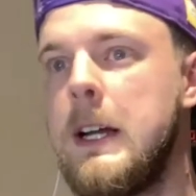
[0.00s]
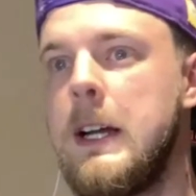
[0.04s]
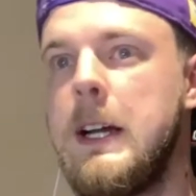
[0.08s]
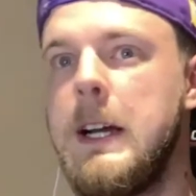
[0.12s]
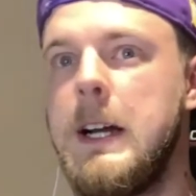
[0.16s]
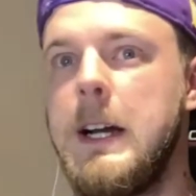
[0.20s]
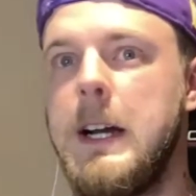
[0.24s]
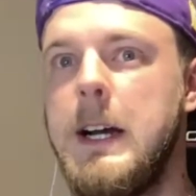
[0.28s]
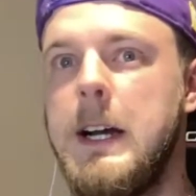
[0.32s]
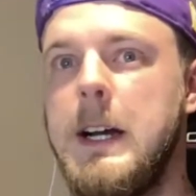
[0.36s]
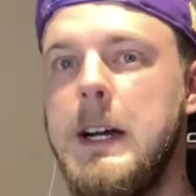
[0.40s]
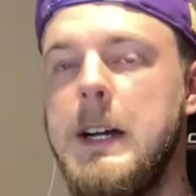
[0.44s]

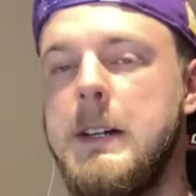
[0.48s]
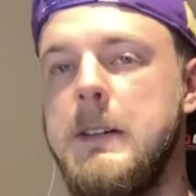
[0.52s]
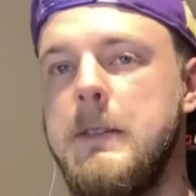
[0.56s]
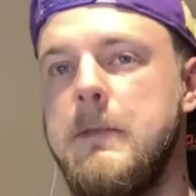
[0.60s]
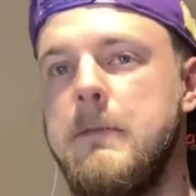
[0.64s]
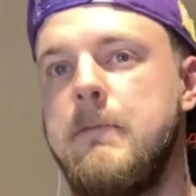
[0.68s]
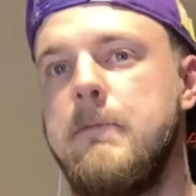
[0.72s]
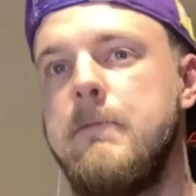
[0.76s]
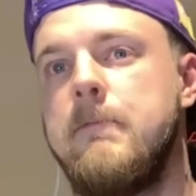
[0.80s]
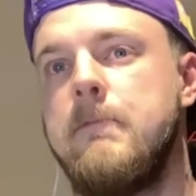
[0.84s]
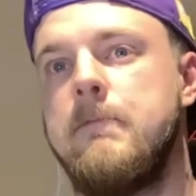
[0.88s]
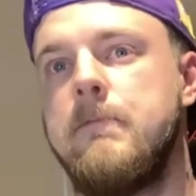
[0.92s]

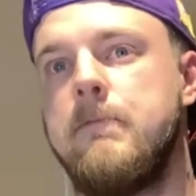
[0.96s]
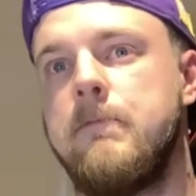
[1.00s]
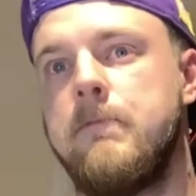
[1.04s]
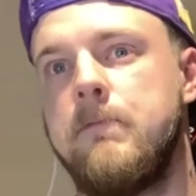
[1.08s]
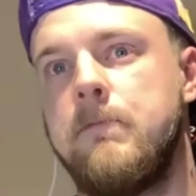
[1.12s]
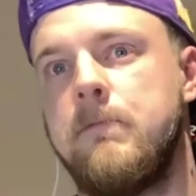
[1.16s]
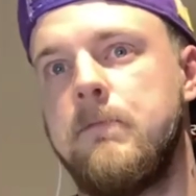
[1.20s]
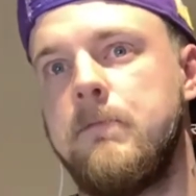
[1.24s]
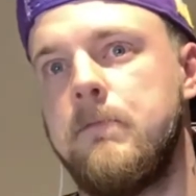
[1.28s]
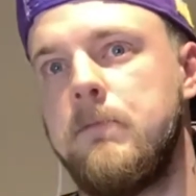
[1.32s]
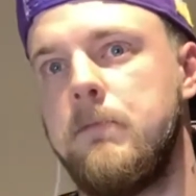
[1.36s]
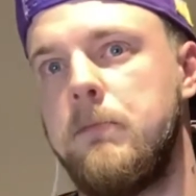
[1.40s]

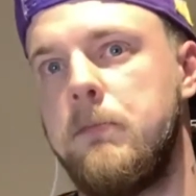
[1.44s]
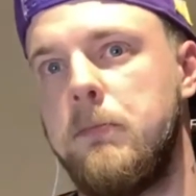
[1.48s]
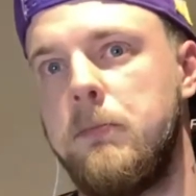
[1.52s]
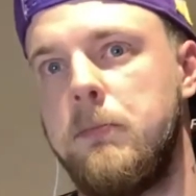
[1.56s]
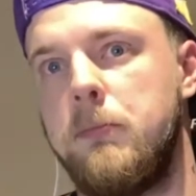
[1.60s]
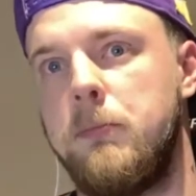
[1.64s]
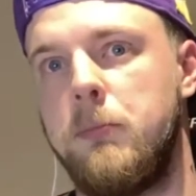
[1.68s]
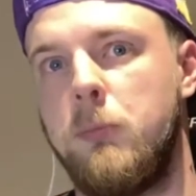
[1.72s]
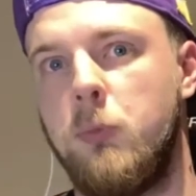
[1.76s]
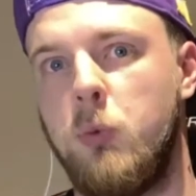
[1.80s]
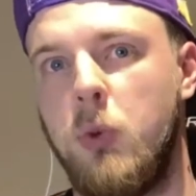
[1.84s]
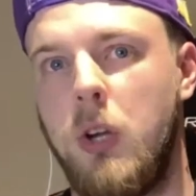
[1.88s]

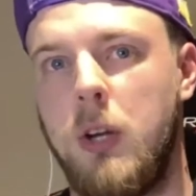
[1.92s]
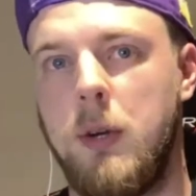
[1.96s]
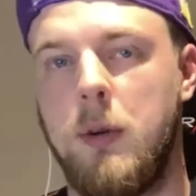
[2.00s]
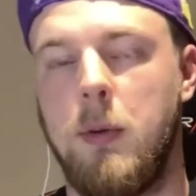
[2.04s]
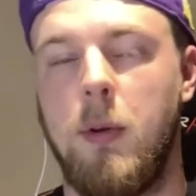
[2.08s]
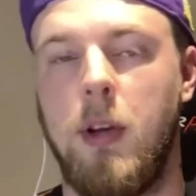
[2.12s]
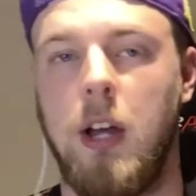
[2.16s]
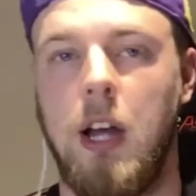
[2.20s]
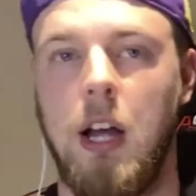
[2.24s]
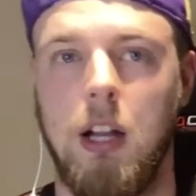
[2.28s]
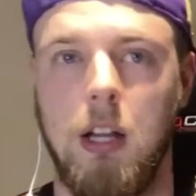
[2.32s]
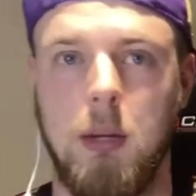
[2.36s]
We had an
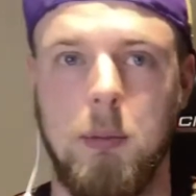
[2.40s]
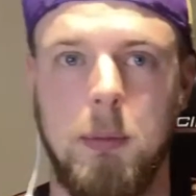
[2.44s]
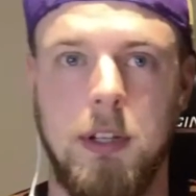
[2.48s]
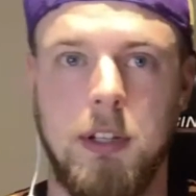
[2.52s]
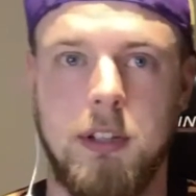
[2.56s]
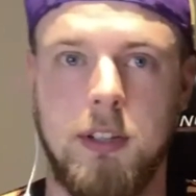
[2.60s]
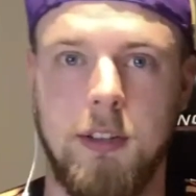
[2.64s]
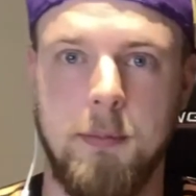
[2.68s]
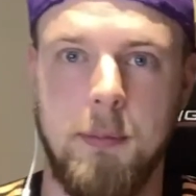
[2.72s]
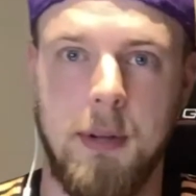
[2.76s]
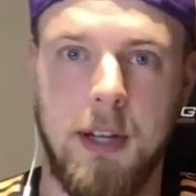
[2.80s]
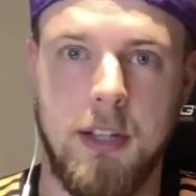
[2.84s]
element of
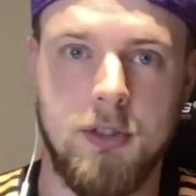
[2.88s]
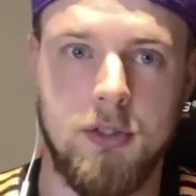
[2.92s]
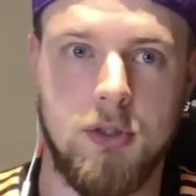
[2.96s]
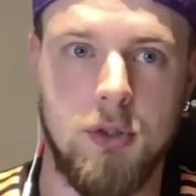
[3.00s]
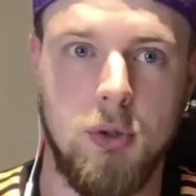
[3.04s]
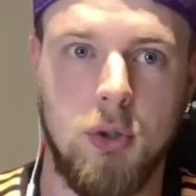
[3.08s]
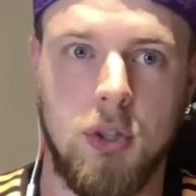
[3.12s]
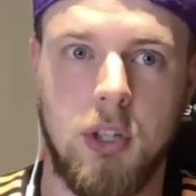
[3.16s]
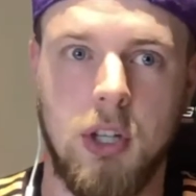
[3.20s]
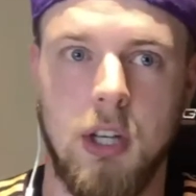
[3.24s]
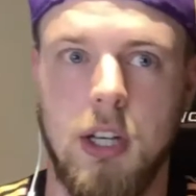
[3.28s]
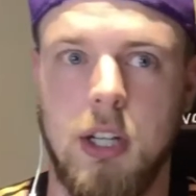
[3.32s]

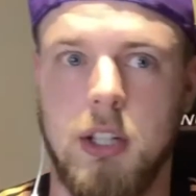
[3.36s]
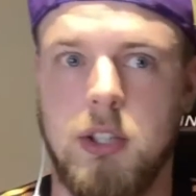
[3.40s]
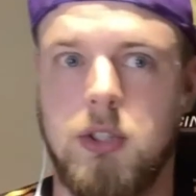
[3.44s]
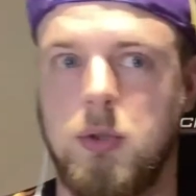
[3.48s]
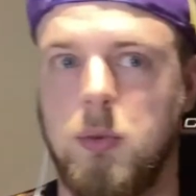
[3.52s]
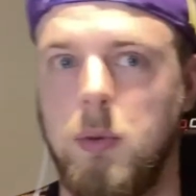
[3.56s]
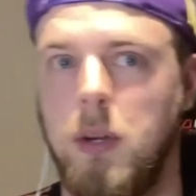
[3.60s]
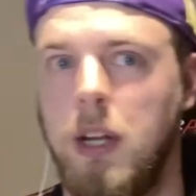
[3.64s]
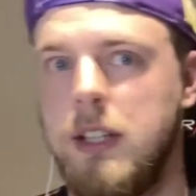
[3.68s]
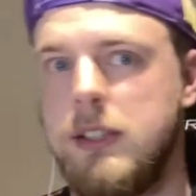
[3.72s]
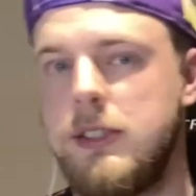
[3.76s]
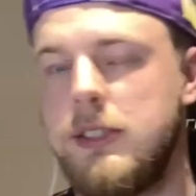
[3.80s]
Mandzukic. We
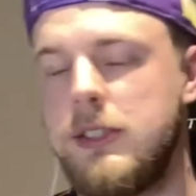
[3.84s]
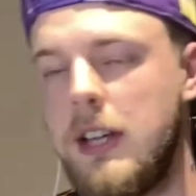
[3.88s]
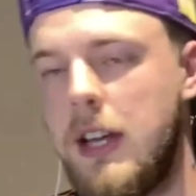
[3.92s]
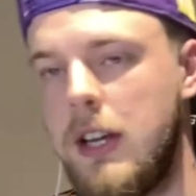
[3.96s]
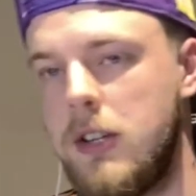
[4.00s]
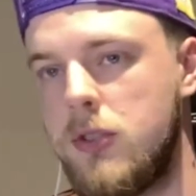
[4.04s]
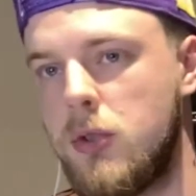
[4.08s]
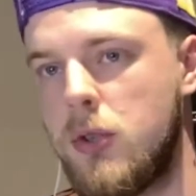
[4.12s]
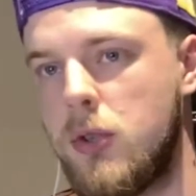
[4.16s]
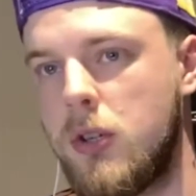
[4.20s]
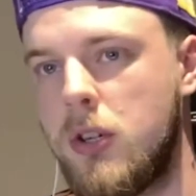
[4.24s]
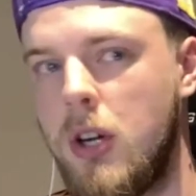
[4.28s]
had
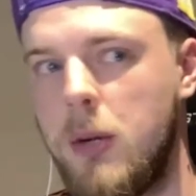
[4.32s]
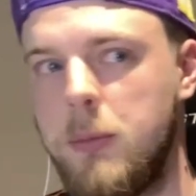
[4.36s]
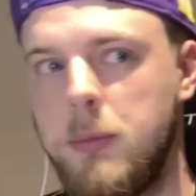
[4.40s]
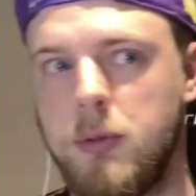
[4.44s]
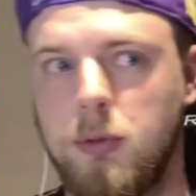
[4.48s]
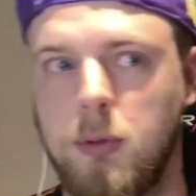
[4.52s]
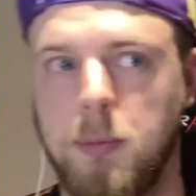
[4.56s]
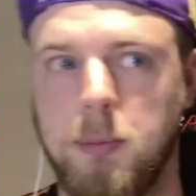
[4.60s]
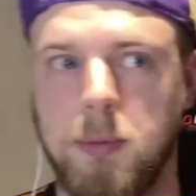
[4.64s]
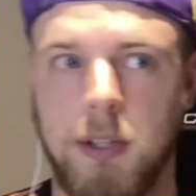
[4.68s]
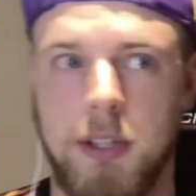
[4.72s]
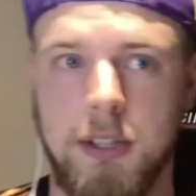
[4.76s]
Sandro come and
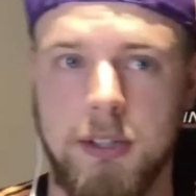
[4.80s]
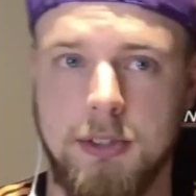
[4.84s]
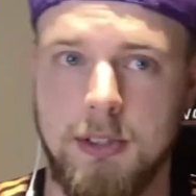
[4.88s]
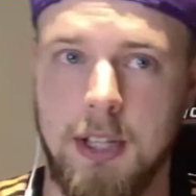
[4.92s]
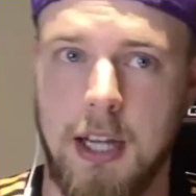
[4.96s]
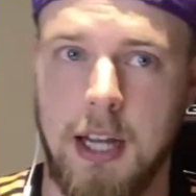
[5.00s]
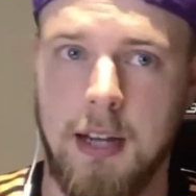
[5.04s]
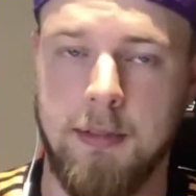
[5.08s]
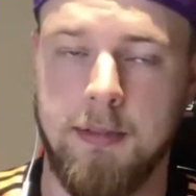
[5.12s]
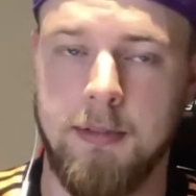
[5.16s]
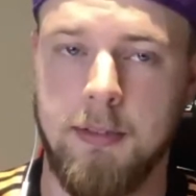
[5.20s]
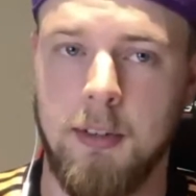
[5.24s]
replace
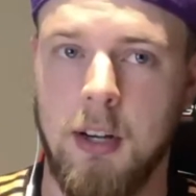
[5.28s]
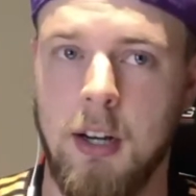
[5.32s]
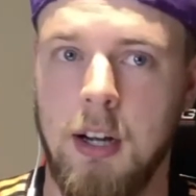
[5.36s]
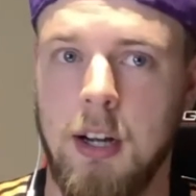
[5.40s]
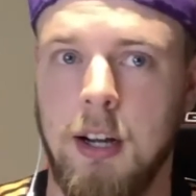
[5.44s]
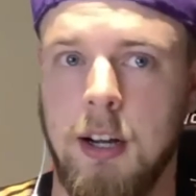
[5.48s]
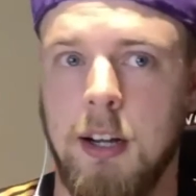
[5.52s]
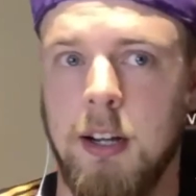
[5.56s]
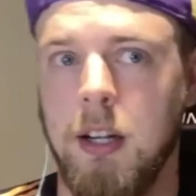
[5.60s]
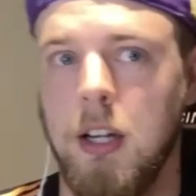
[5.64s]
Evra.